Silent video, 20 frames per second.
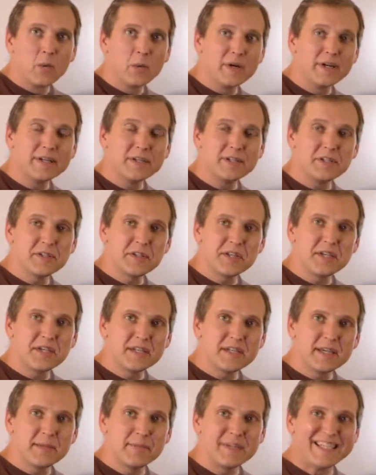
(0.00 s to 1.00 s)
we're just going
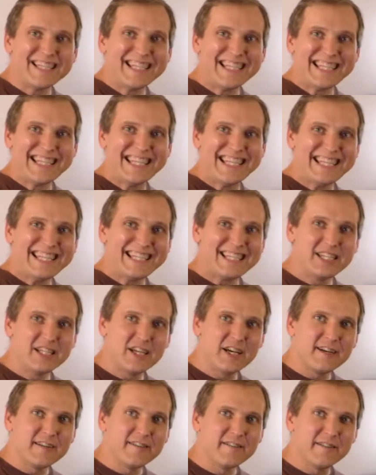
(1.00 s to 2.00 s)
to type in
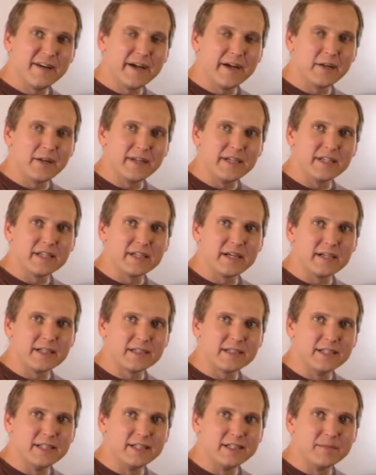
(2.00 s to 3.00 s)

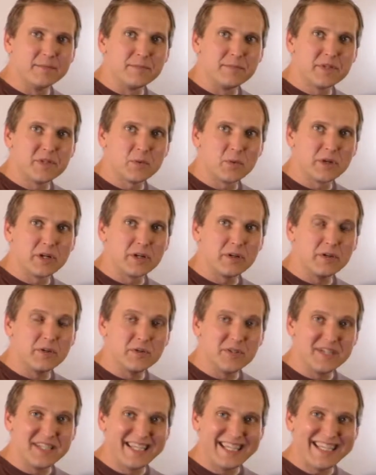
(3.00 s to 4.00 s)
get.filelinked.com. So we're going to
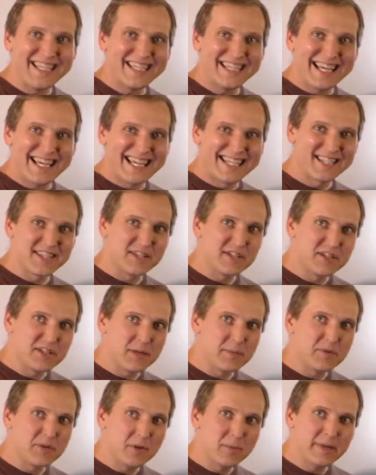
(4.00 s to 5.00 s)
use get as the
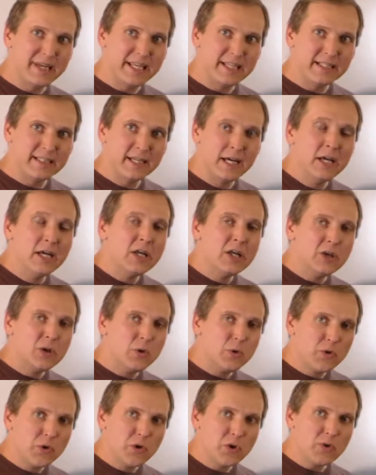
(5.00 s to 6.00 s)
subdomain.
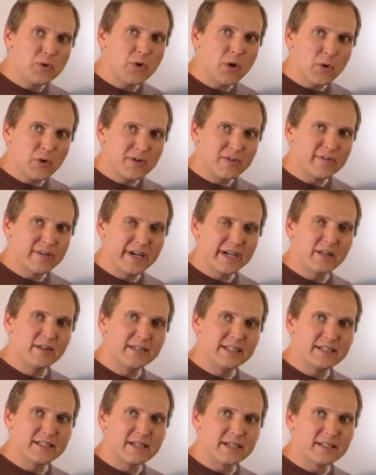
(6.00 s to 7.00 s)
You could go to
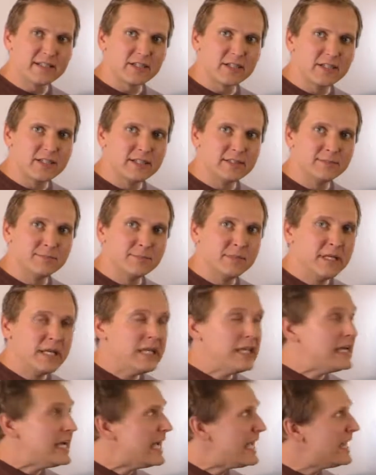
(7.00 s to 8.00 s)
filelinked.com,
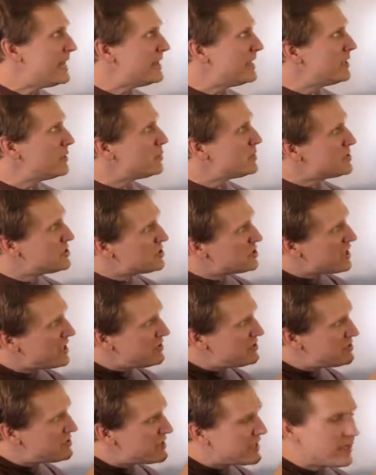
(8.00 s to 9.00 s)
and then it would
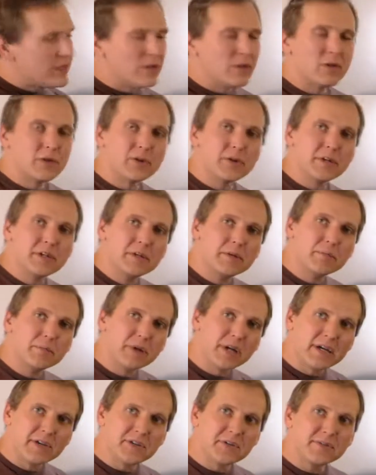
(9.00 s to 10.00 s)
change Downloader into
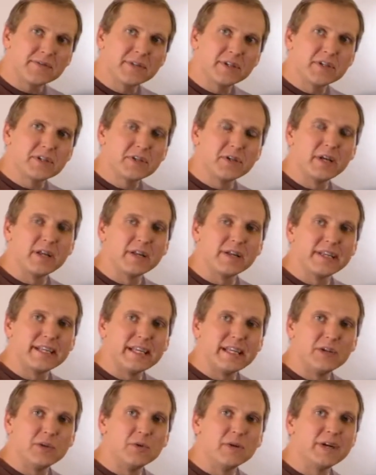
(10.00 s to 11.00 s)
browser functionality,
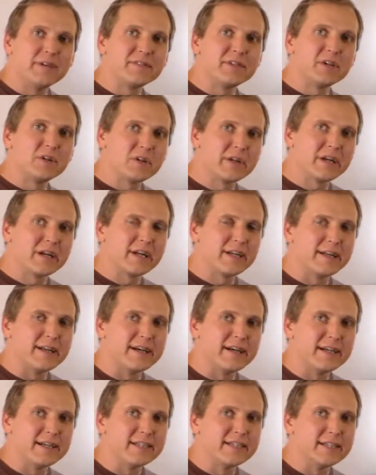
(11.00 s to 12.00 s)
and you'd have to click on an
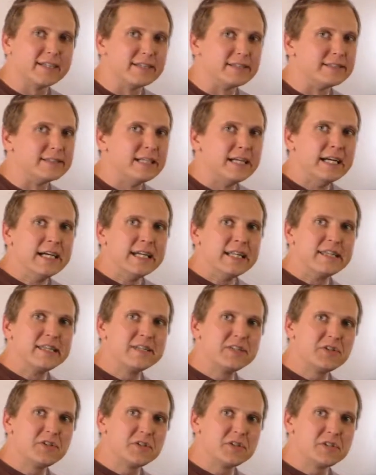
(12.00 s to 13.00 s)
icon.
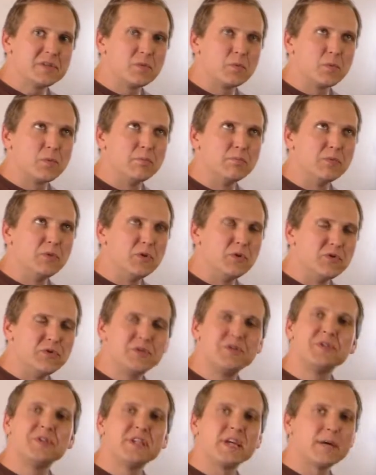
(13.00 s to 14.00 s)
This just removes
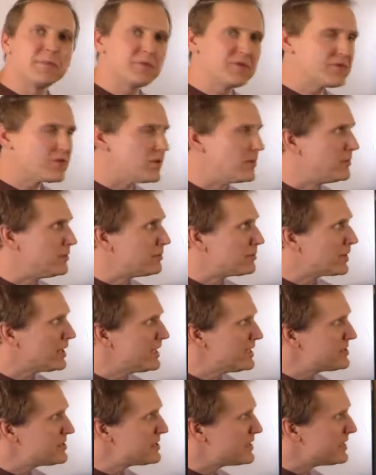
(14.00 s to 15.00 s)
steps from the
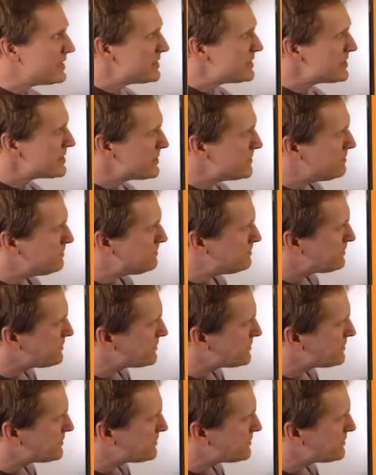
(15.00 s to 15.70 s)
process.